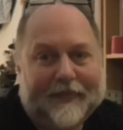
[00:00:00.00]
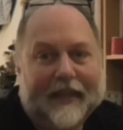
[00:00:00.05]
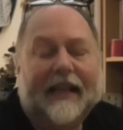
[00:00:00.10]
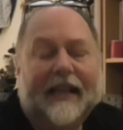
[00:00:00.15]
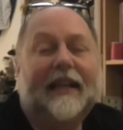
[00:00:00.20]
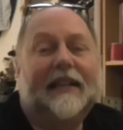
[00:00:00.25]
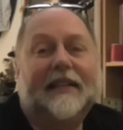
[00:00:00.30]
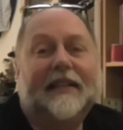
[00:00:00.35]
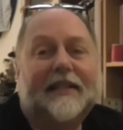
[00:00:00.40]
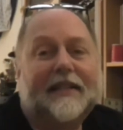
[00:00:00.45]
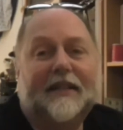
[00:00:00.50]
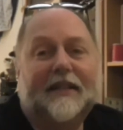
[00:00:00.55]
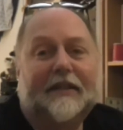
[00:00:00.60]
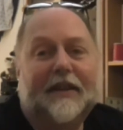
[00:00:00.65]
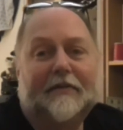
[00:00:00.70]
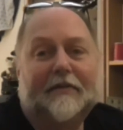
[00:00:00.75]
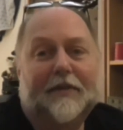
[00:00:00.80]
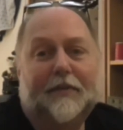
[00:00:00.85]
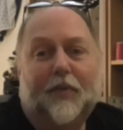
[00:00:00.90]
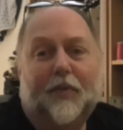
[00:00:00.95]
and so
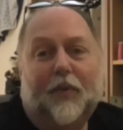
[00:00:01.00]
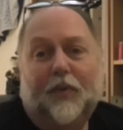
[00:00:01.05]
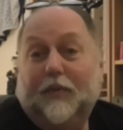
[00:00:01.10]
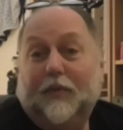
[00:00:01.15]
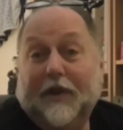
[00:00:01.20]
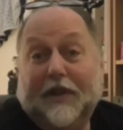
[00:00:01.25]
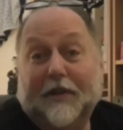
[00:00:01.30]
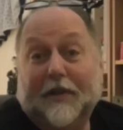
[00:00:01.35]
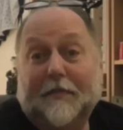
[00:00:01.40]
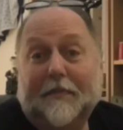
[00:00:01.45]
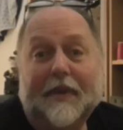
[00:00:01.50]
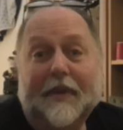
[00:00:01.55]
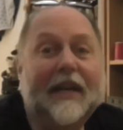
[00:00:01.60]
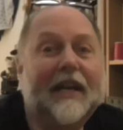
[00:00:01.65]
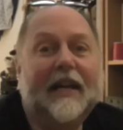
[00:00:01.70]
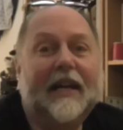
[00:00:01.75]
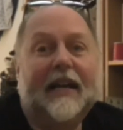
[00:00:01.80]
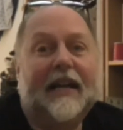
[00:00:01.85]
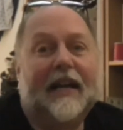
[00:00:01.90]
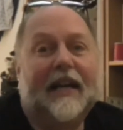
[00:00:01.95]
I would walk with them,
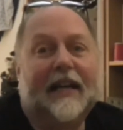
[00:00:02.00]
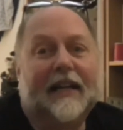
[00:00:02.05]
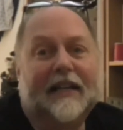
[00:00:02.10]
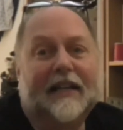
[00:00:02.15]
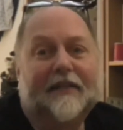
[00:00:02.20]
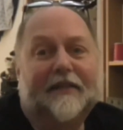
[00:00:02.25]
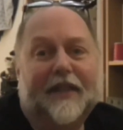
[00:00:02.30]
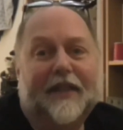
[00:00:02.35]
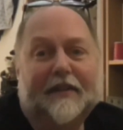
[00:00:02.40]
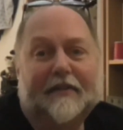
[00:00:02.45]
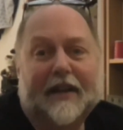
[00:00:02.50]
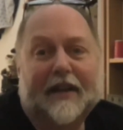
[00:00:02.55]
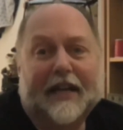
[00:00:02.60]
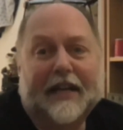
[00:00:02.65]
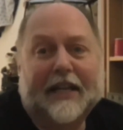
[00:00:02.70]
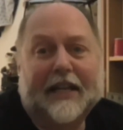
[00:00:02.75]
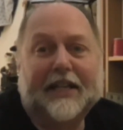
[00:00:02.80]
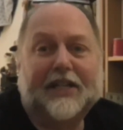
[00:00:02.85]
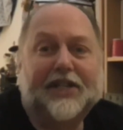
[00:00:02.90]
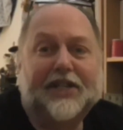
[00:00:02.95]
and if there were
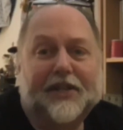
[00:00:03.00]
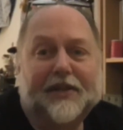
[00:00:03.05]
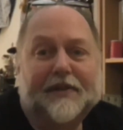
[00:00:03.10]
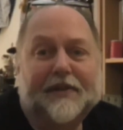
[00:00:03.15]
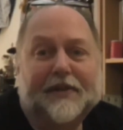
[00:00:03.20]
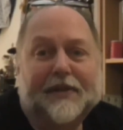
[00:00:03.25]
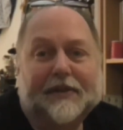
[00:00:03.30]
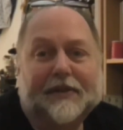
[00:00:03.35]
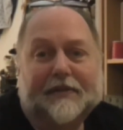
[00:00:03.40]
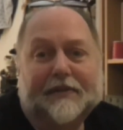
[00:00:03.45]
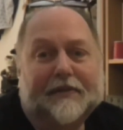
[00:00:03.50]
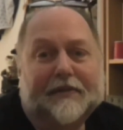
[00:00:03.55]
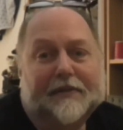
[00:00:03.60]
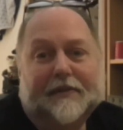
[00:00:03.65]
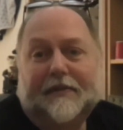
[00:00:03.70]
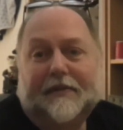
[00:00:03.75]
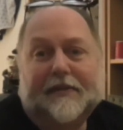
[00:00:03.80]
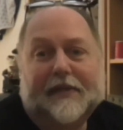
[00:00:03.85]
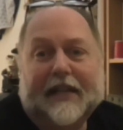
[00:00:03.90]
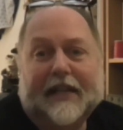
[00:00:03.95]
any issues
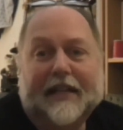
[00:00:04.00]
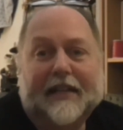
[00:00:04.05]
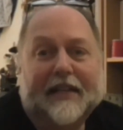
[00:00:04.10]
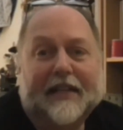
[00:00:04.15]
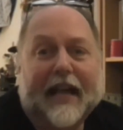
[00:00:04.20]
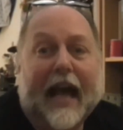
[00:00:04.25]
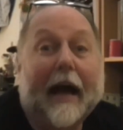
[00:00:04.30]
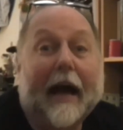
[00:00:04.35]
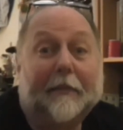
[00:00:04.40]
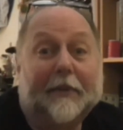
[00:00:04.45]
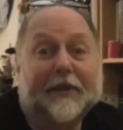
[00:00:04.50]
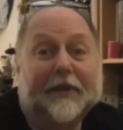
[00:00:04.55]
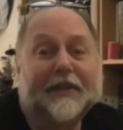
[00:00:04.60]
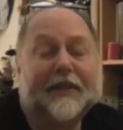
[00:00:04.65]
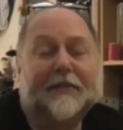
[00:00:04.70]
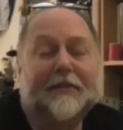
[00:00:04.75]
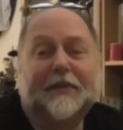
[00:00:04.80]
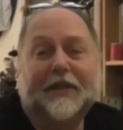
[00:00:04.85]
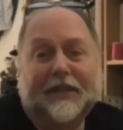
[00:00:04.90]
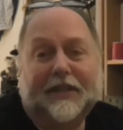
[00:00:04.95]
or anything
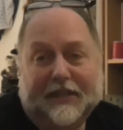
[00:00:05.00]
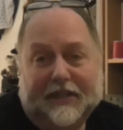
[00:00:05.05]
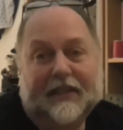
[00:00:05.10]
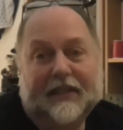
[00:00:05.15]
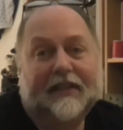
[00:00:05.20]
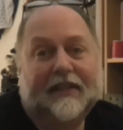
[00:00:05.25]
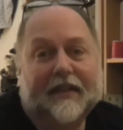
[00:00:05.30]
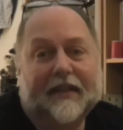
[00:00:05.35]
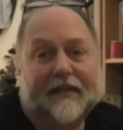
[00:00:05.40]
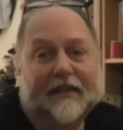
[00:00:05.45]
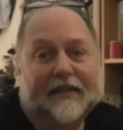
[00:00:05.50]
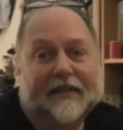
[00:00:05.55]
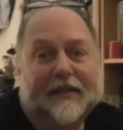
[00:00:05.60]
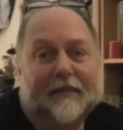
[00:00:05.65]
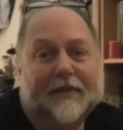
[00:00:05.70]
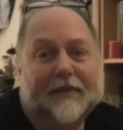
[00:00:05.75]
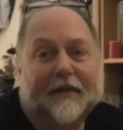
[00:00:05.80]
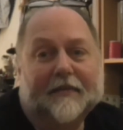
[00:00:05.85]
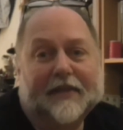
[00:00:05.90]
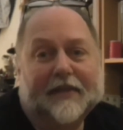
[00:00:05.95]
happened, which
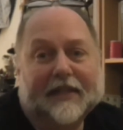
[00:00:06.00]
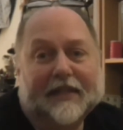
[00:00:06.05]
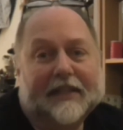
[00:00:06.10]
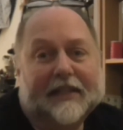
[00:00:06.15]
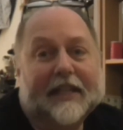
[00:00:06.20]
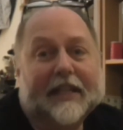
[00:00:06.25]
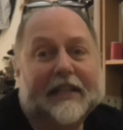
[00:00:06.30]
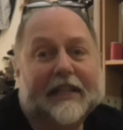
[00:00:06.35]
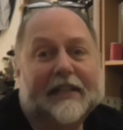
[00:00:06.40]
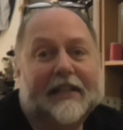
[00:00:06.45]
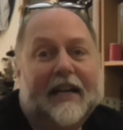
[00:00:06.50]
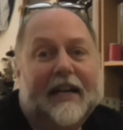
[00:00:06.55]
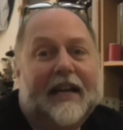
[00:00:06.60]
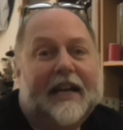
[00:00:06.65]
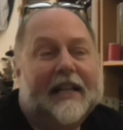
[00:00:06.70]
sometimes it did,